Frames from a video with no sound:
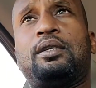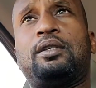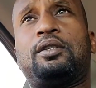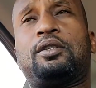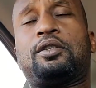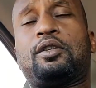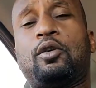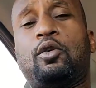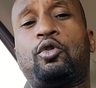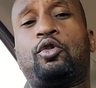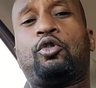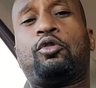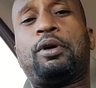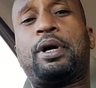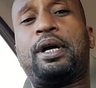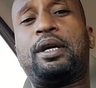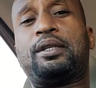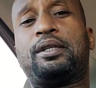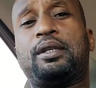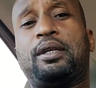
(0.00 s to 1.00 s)
so
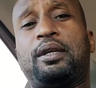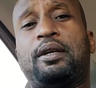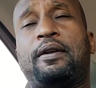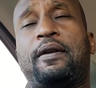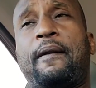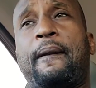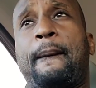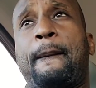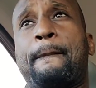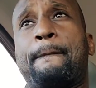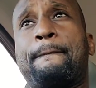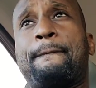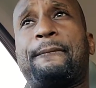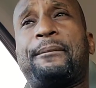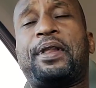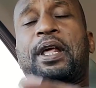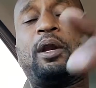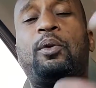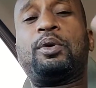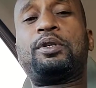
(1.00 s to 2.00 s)
crazy
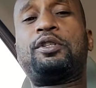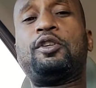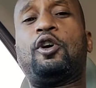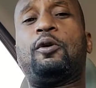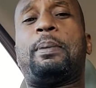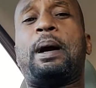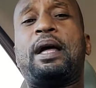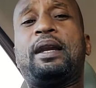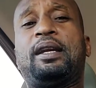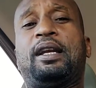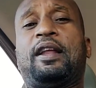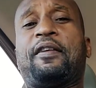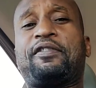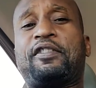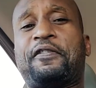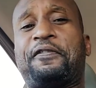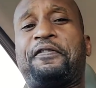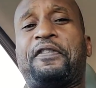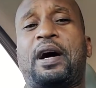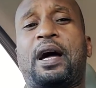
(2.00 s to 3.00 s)
that there was nobody left
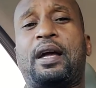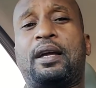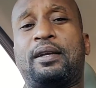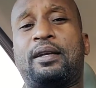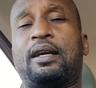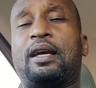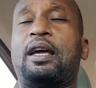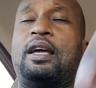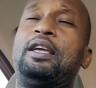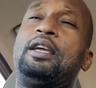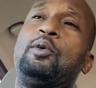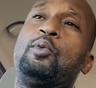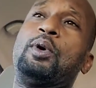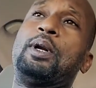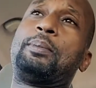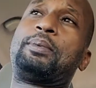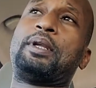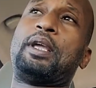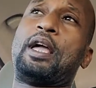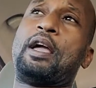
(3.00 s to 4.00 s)
to fight, and he
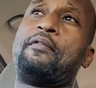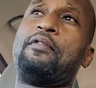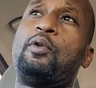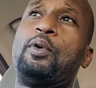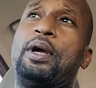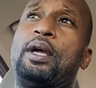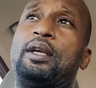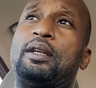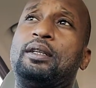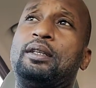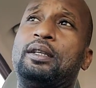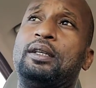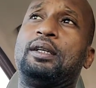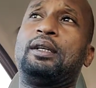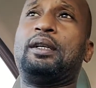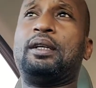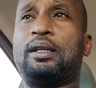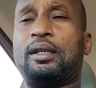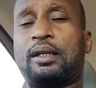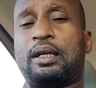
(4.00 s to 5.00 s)
went up to heavyweight,
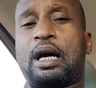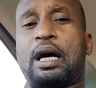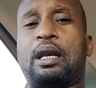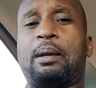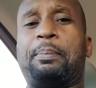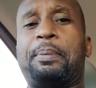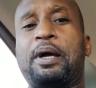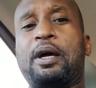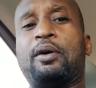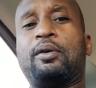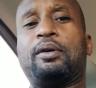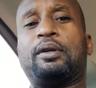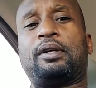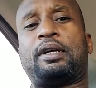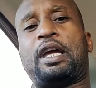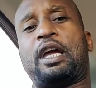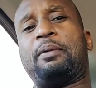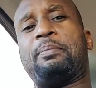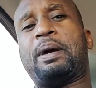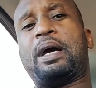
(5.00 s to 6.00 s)
got a belt,
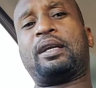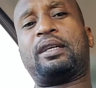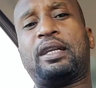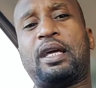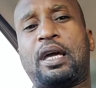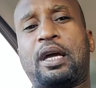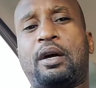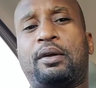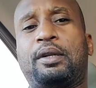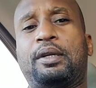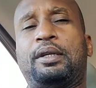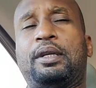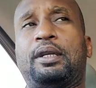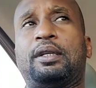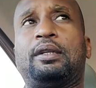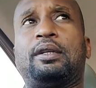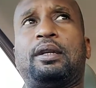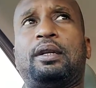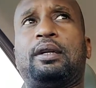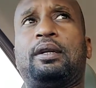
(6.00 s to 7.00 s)
came back down, and
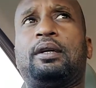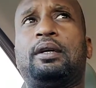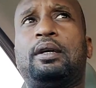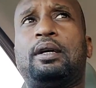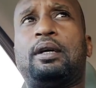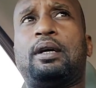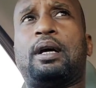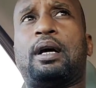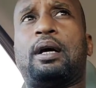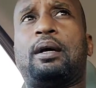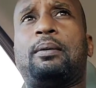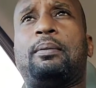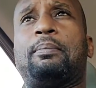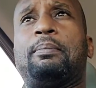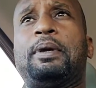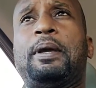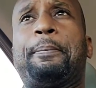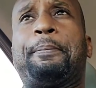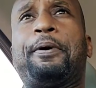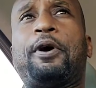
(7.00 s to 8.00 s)
then
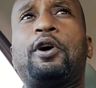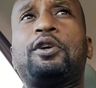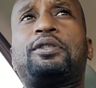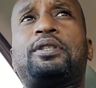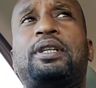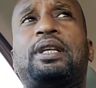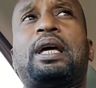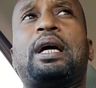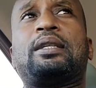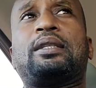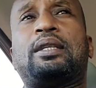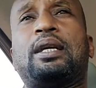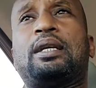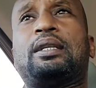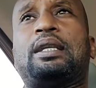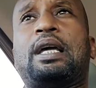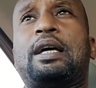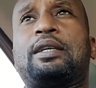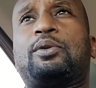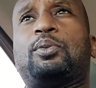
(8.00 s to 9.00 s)
me personally, I
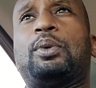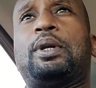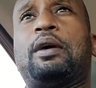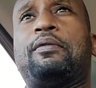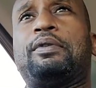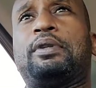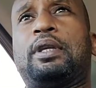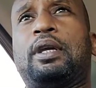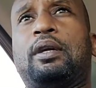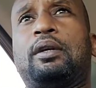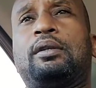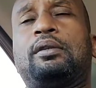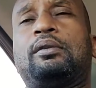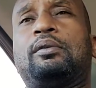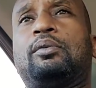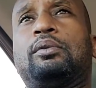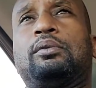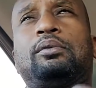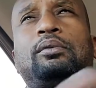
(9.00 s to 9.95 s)
think that's when everything.